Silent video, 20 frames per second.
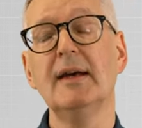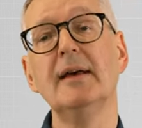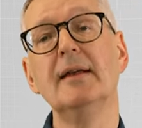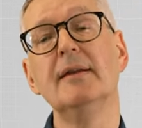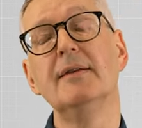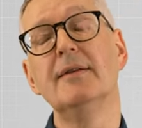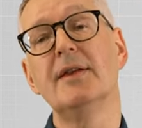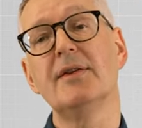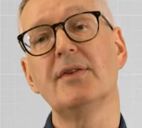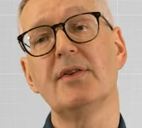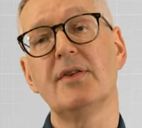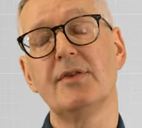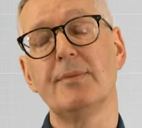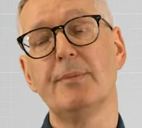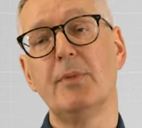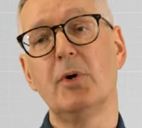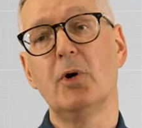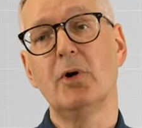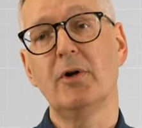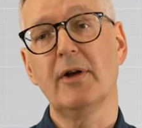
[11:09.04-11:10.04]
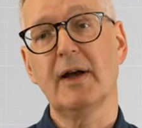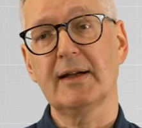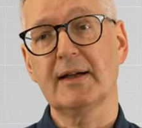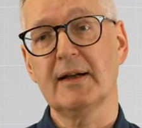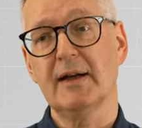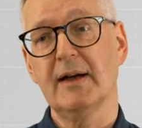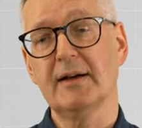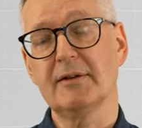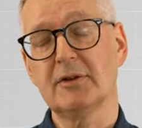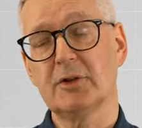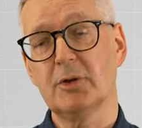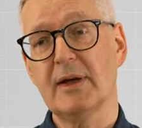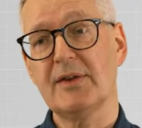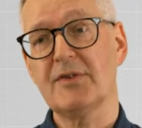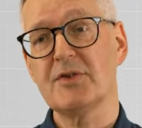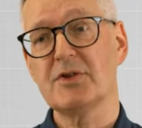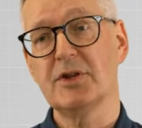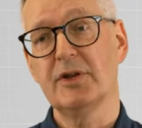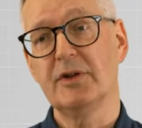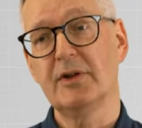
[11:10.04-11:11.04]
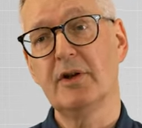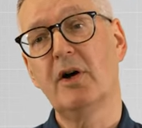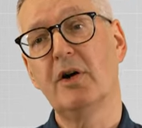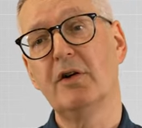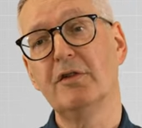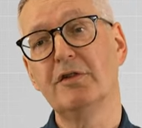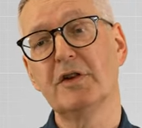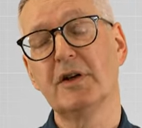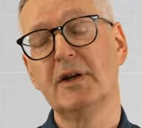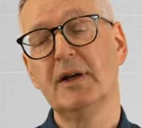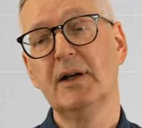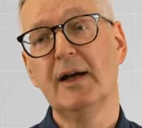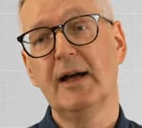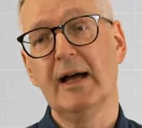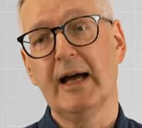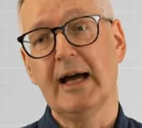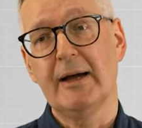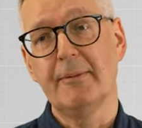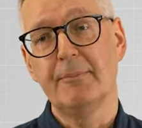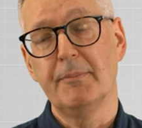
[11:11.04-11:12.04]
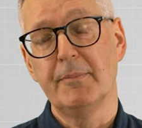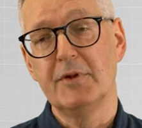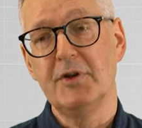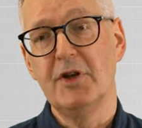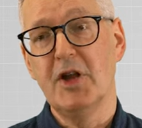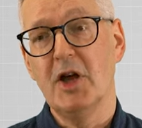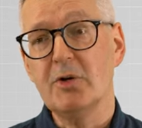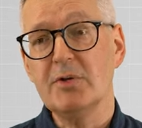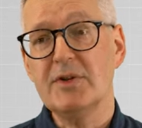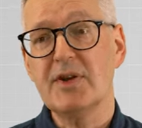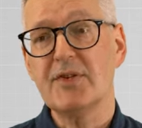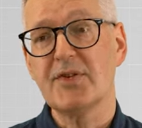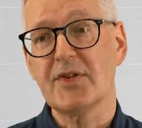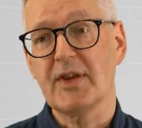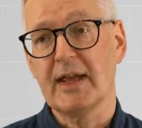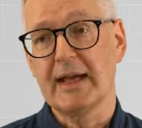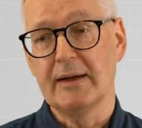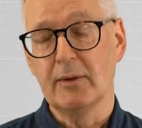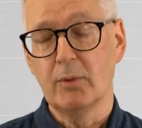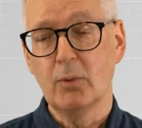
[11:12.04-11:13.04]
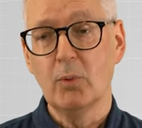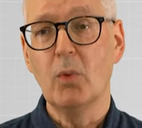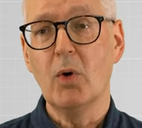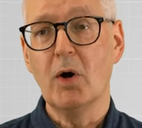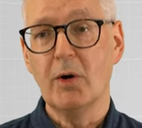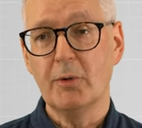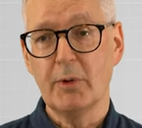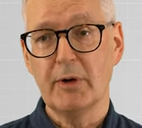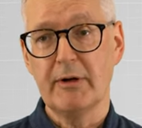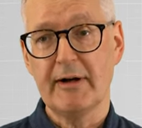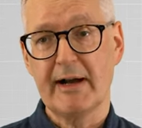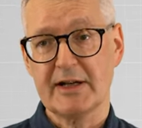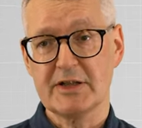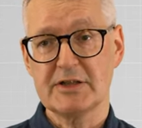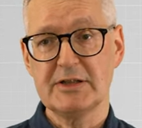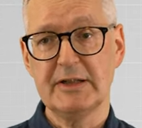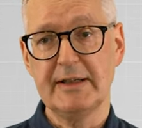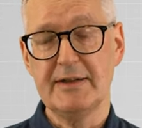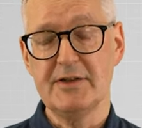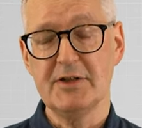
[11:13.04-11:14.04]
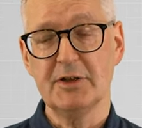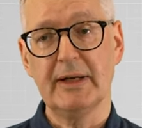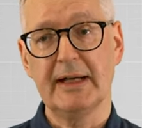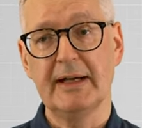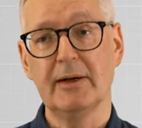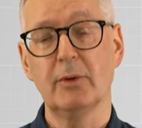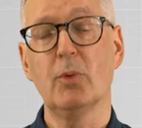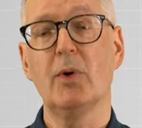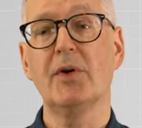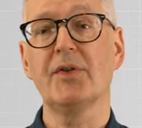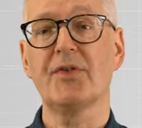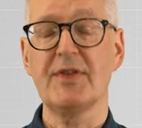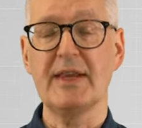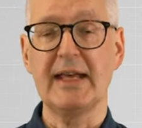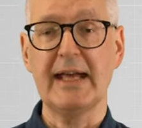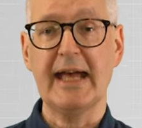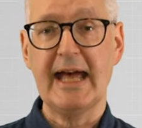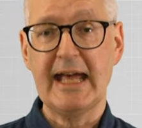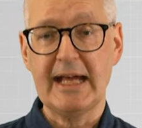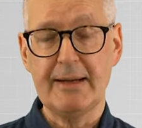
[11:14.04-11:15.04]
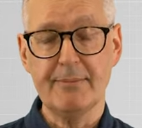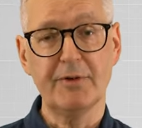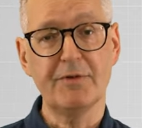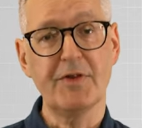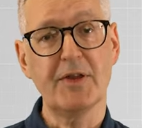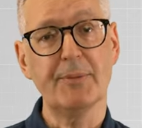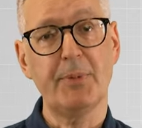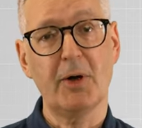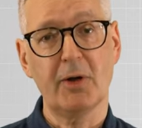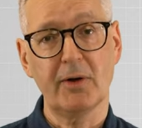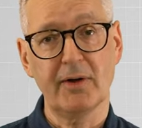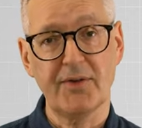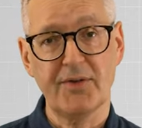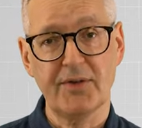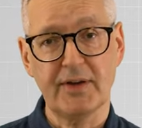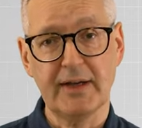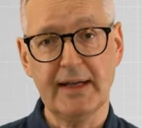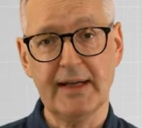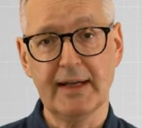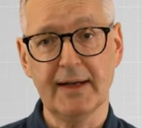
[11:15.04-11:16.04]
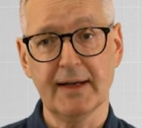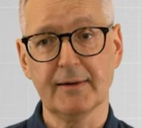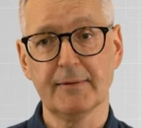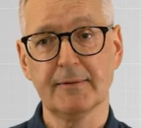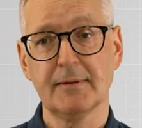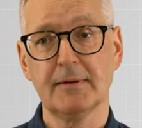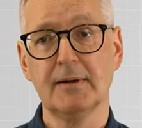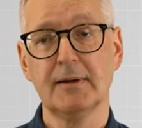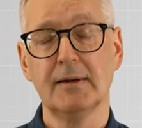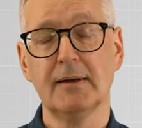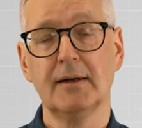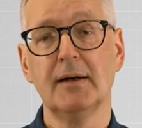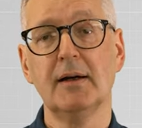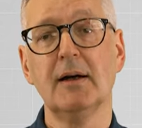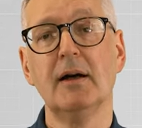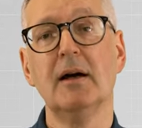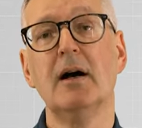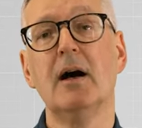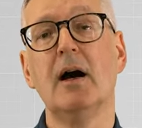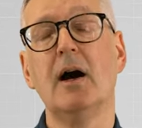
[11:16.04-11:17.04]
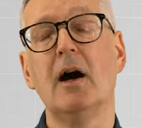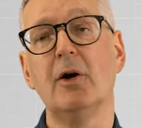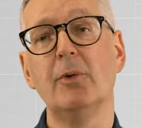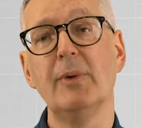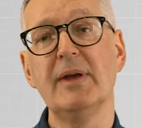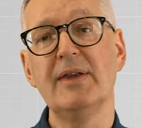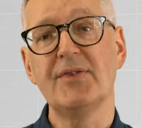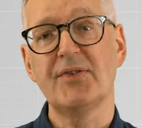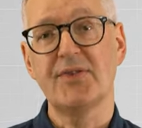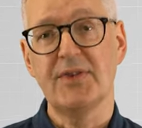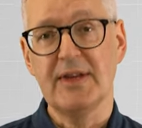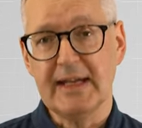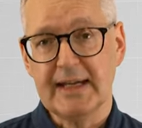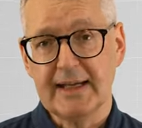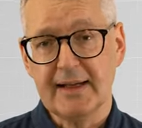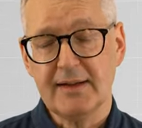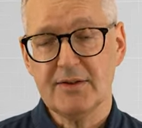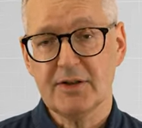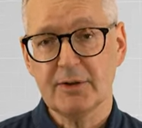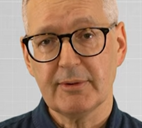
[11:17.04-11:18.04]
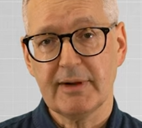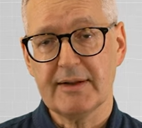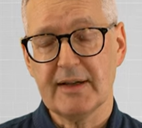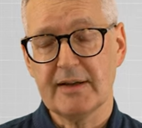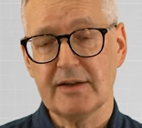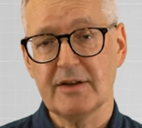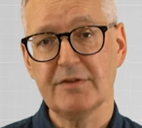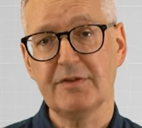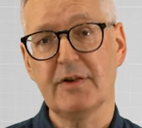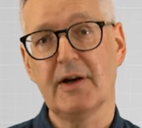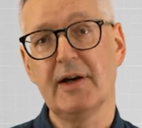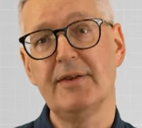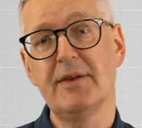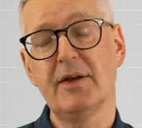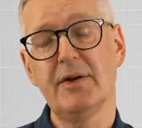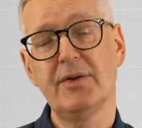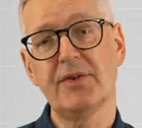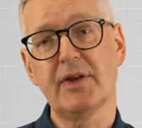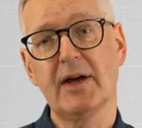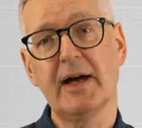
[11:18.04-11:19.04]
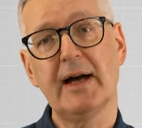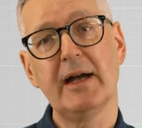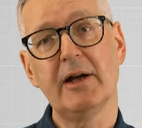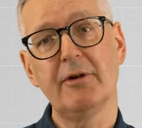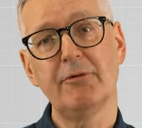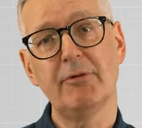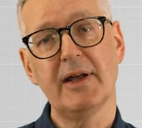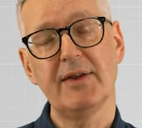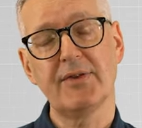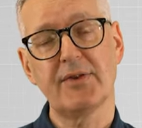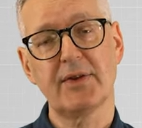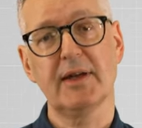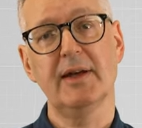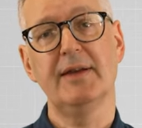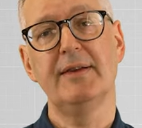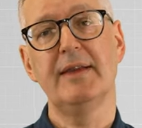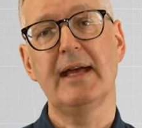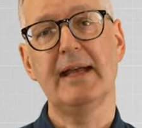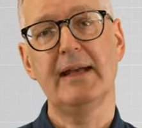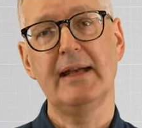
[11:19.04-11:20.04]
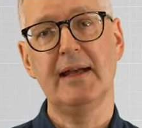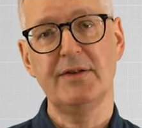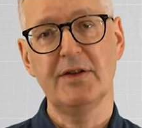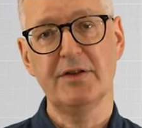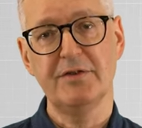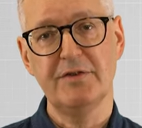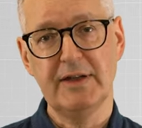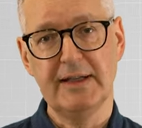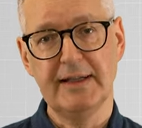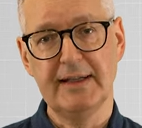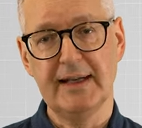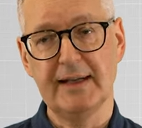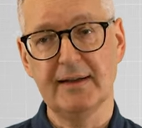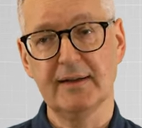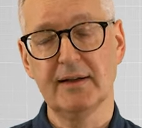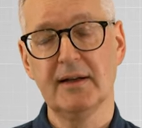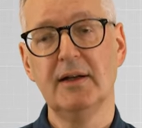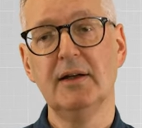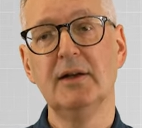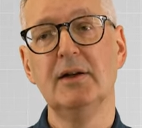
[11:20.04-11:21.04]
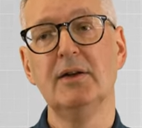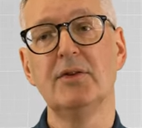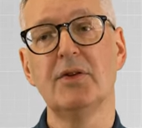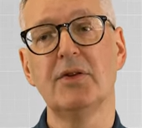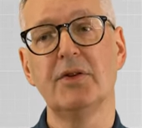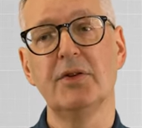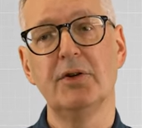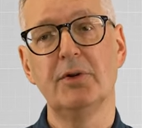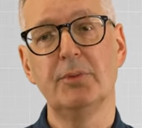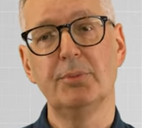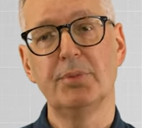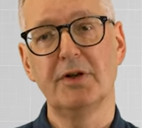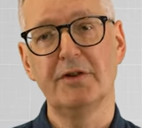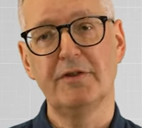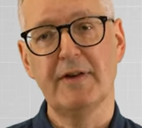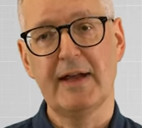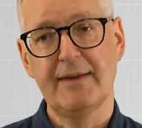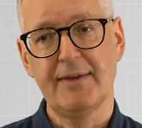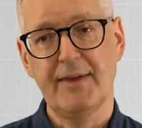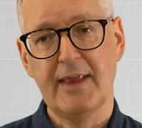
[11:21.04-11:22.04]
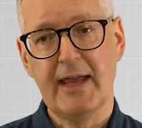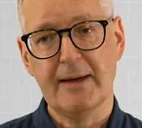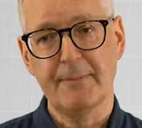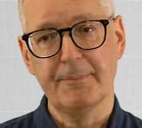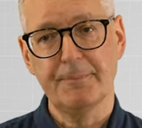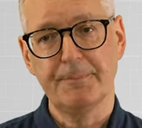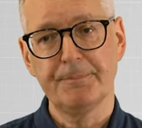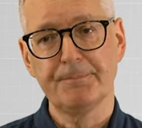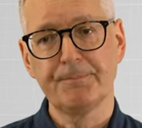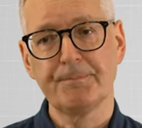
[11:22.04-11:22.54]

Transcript: This is more a, a question of um, noticing what we're actually doing. What's the aim of the policy here? Are we seeking to identify those at higher risk and then intervening to prevent them?